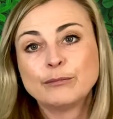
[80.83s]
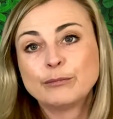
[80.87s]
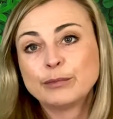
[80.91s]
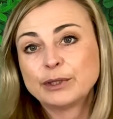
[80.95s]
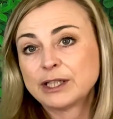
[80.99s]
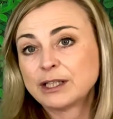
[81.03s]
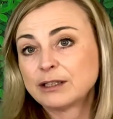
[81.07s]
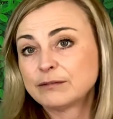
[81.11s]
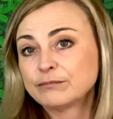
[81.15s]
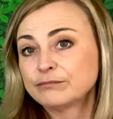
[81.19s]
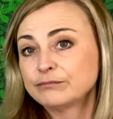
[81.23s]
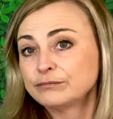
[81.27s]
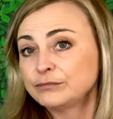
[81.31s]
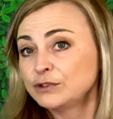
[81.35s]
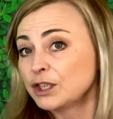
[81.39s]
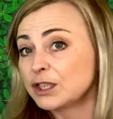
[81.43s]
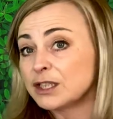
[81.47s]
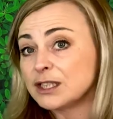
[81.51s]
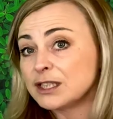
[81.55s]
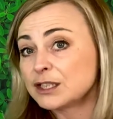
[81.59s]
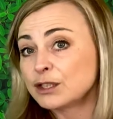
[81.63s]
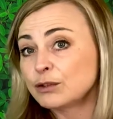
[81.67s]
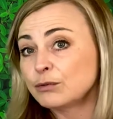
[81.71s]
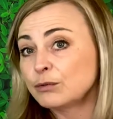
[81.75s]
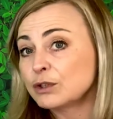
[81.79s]
but you
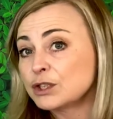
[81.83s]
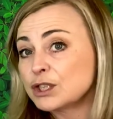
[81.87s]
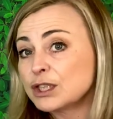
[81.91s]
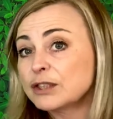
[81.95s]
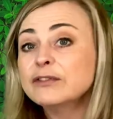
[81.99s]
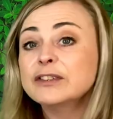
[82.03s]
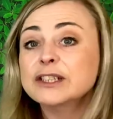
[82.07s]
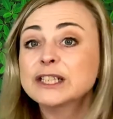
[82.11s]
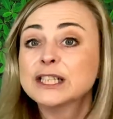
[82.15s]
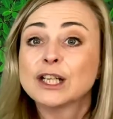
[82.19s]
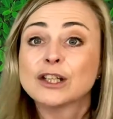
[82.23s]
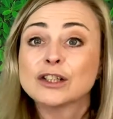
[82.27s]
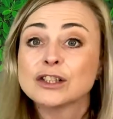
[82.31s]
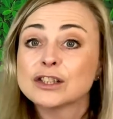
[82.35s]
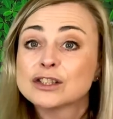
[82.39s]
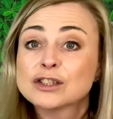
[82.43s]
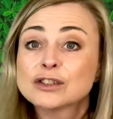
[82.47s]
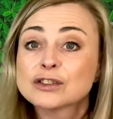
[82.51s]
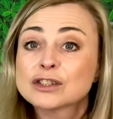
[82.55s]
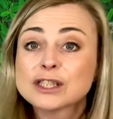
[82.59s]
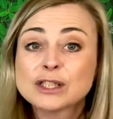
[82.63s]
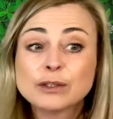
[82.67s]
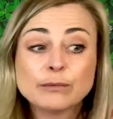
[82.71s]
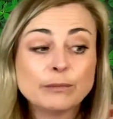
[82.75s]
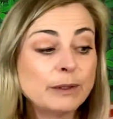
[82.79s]
can still watch the video because
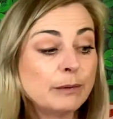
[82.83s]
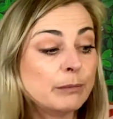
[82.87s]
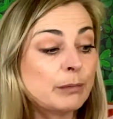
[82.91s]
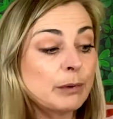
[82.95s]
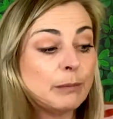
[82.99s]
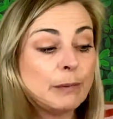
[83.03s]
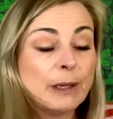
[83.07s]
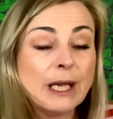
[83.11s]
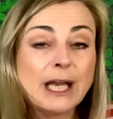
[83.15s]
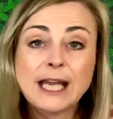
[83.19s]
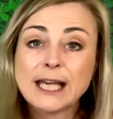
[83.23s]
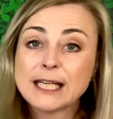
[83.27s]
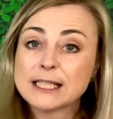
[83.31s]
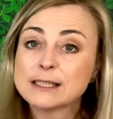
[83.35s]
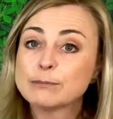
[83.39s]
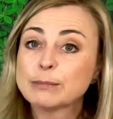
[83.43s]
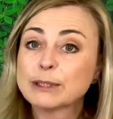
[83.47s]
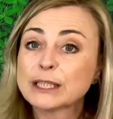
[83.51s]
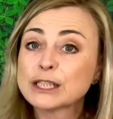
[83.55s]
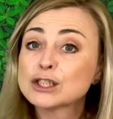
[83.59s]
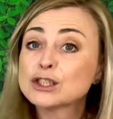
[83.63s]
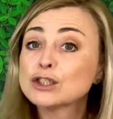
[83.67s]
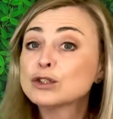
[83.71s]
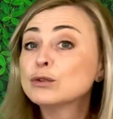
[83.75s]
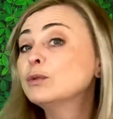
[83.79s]
you'll still be prepared,
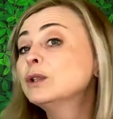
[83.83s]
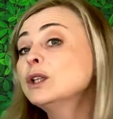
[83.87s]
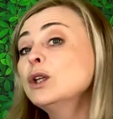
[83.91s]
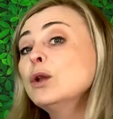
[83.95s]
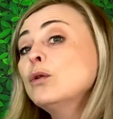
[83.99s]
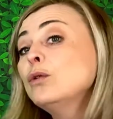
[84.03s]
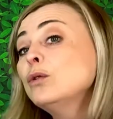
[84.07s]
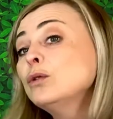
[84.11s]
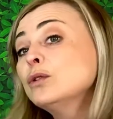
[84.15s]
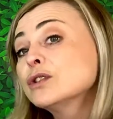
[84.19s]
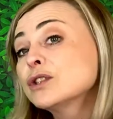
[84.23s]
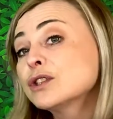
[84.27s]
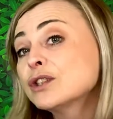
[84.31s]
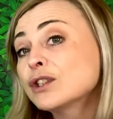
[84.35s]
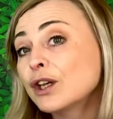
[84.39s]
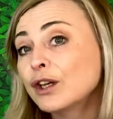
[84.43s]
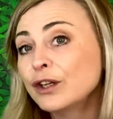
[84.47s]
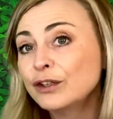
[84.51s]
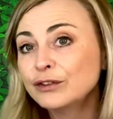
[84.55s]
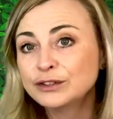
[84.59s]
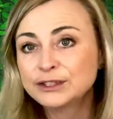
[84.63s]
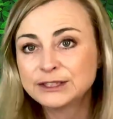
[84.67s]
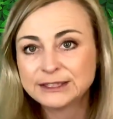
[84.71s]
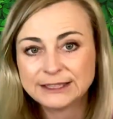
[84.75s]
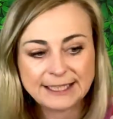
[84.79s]
because you will
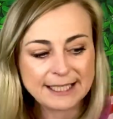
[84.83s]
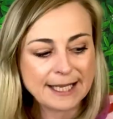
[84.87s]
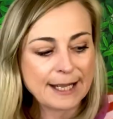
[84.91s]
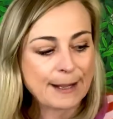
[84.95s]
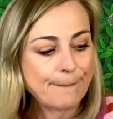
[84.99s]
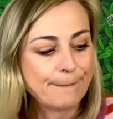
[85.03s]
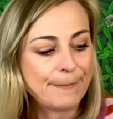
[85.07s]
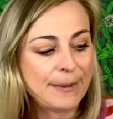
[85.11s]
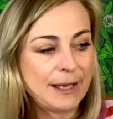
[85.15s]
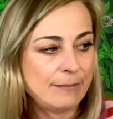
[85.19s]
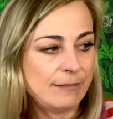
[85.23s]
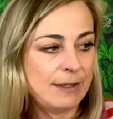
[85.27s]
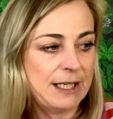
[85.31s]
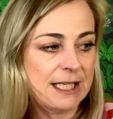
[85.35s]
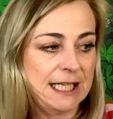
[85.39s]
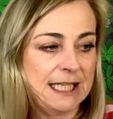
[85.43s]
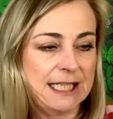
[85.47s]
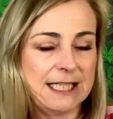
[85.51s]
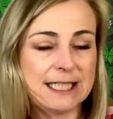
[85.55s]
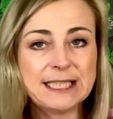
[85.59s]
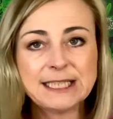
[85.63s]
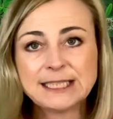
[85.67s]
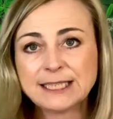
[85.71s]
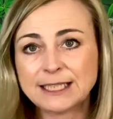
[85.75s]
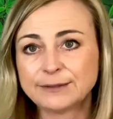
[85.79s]
also maybe
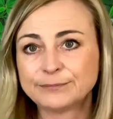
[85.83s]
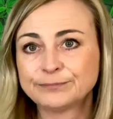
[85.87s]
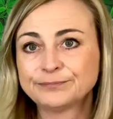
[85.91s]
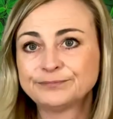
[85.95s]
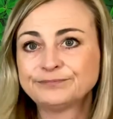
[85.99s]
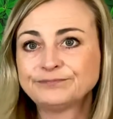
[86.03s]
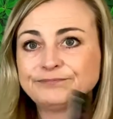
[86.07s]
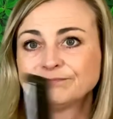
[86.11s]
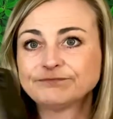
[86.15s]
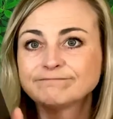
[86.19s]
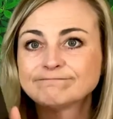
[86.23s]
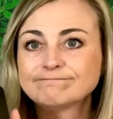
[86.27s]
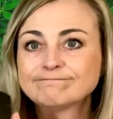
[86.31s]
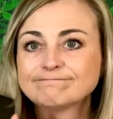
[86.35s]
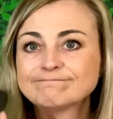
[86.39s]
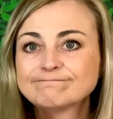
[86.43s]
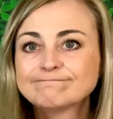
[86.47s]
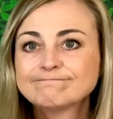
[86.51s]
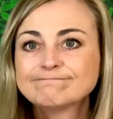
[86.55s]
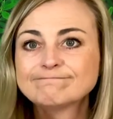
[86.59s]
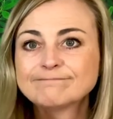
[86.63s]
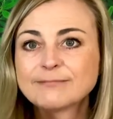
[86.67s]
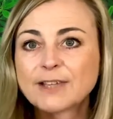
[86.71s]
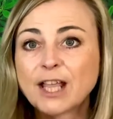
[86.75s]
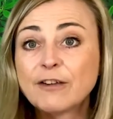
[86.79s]
need
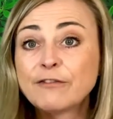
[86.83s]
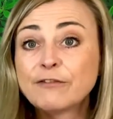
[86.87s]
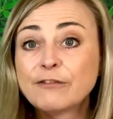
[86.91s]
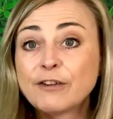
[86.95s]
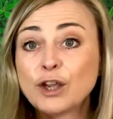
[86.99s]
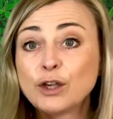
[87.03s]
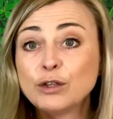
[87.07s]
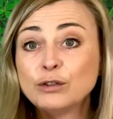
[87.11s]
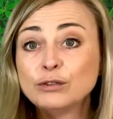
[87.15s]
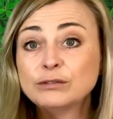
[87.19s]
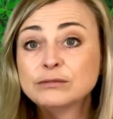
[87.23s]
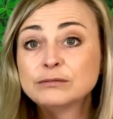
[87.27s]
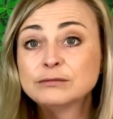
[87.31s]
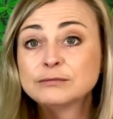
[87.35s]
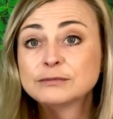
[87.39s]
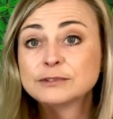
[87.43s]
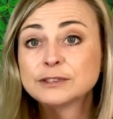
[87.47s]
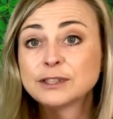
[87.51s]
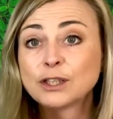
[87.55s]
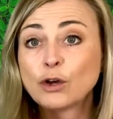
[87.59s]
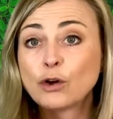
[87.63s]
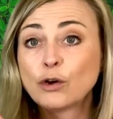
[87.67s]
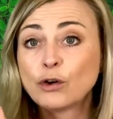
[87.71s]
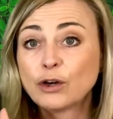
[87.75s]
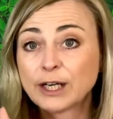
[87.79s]
a phone
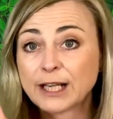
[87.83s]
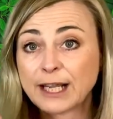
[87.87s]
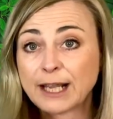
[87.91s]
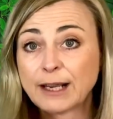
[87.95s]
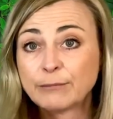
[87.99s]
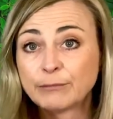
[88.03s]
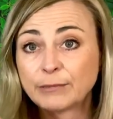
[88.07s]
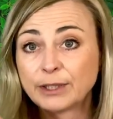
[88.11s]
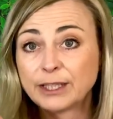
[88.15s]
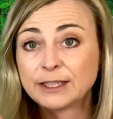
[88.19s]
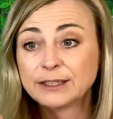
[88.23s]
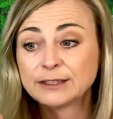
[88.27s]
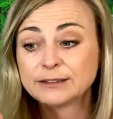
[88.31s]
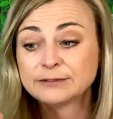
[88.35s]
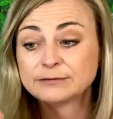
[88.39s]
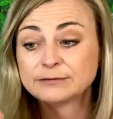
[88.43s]
or a camera,